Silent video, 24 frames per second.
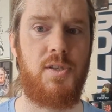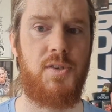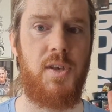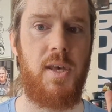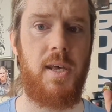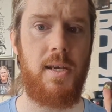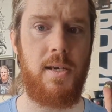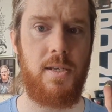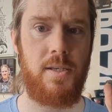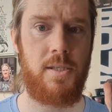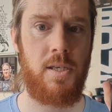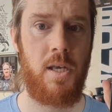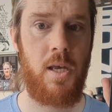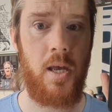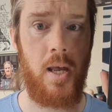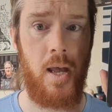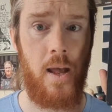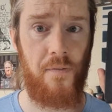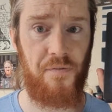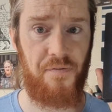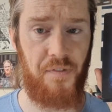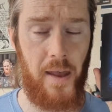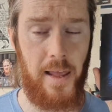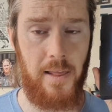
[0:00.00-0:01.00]
things.
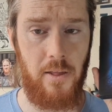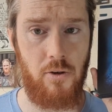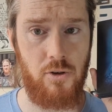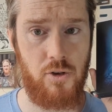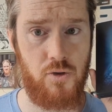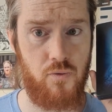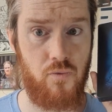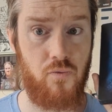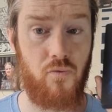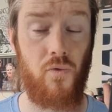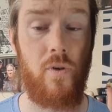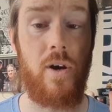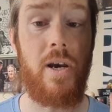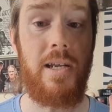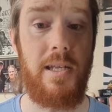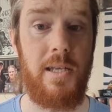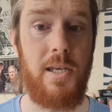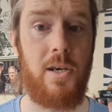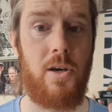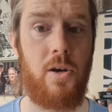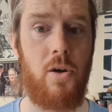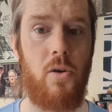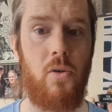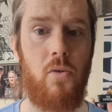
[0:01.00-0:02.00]
They looked
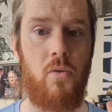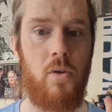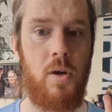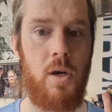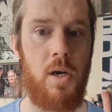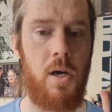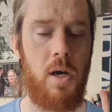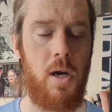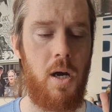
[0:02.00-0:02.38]
really cool.